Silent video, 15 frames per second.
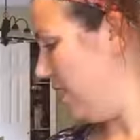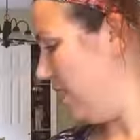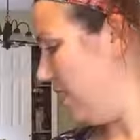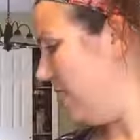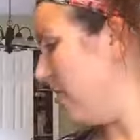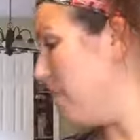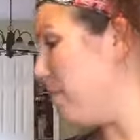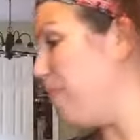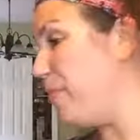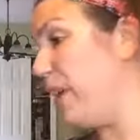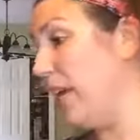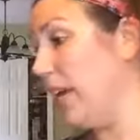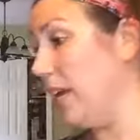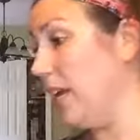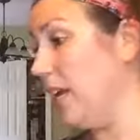It's a
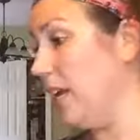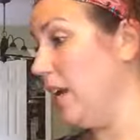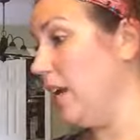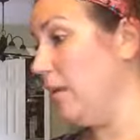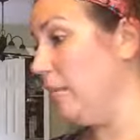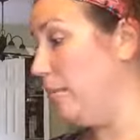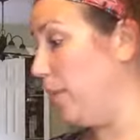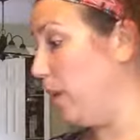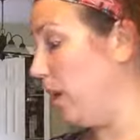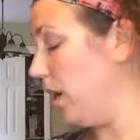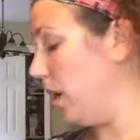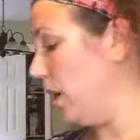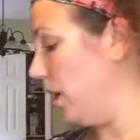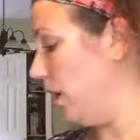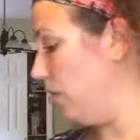big
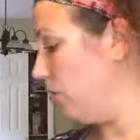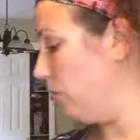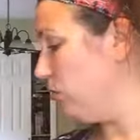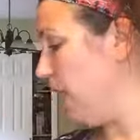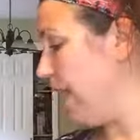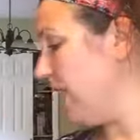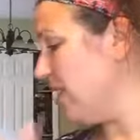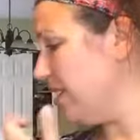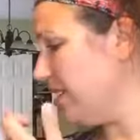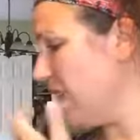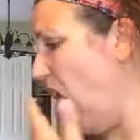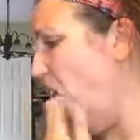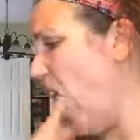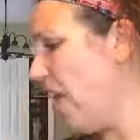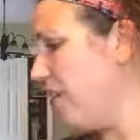book. Rice
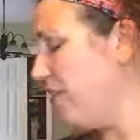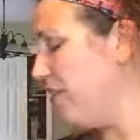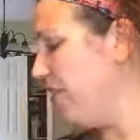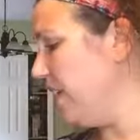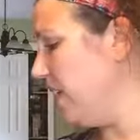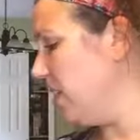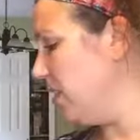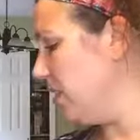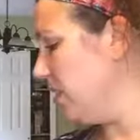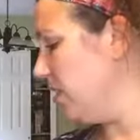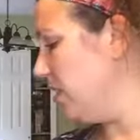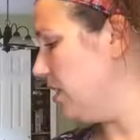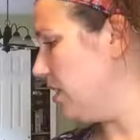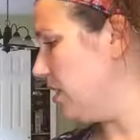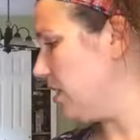
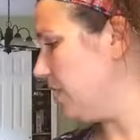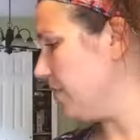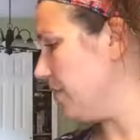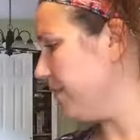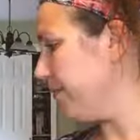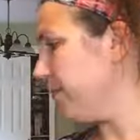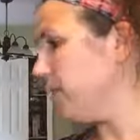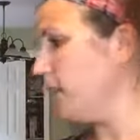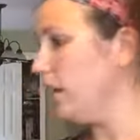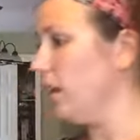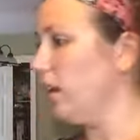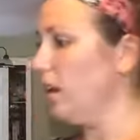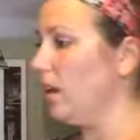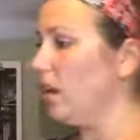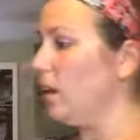fields,
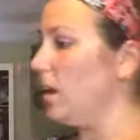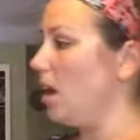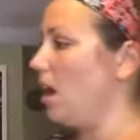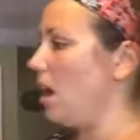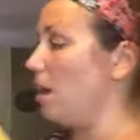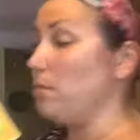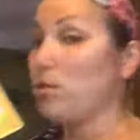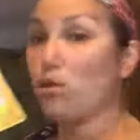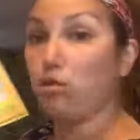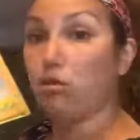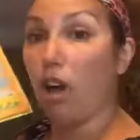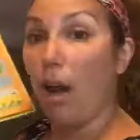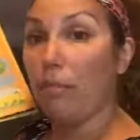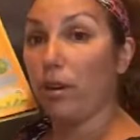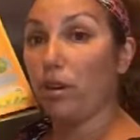
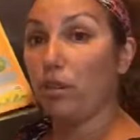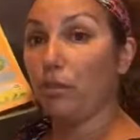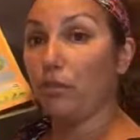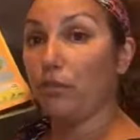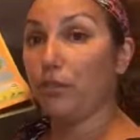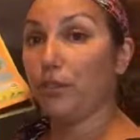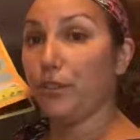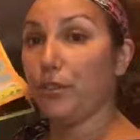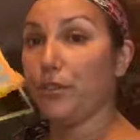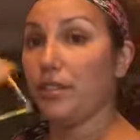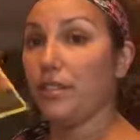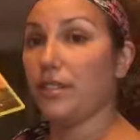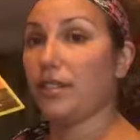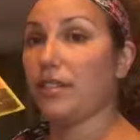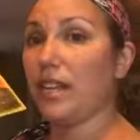tropical
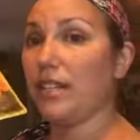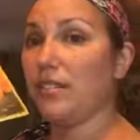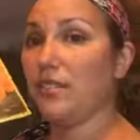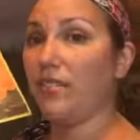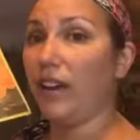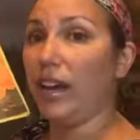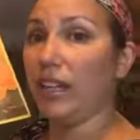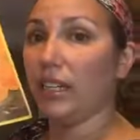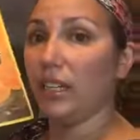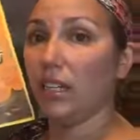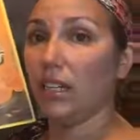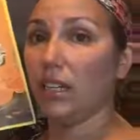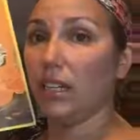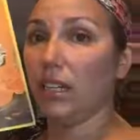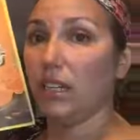fruits. That's fun.
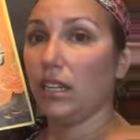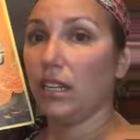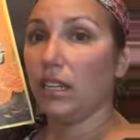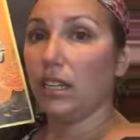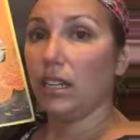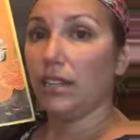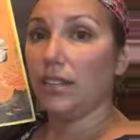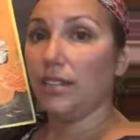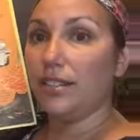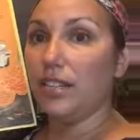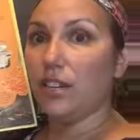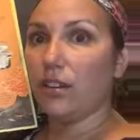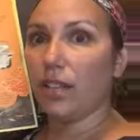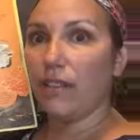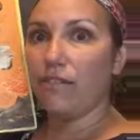The
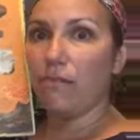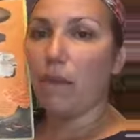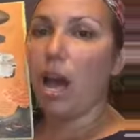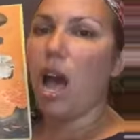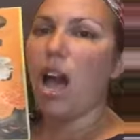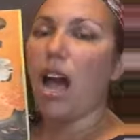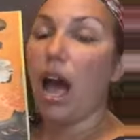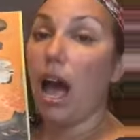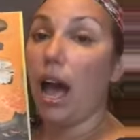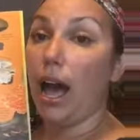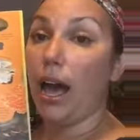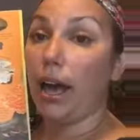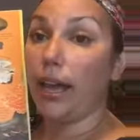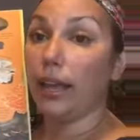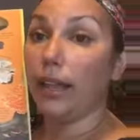Secret Life of
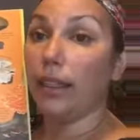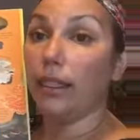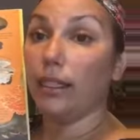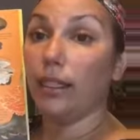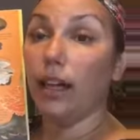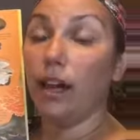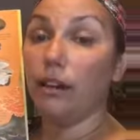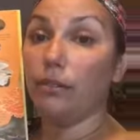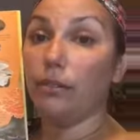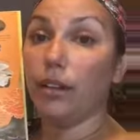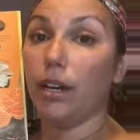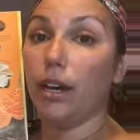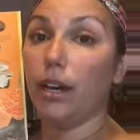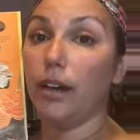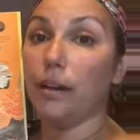I love
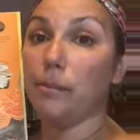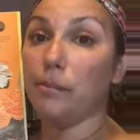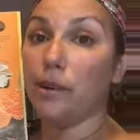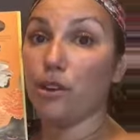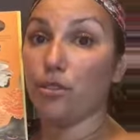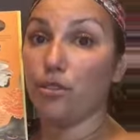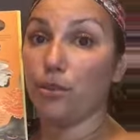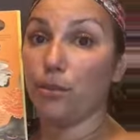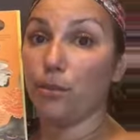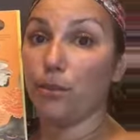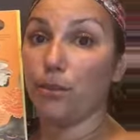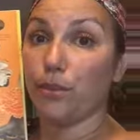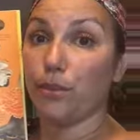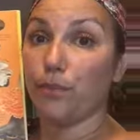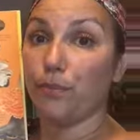
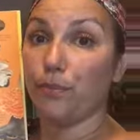mushrooms.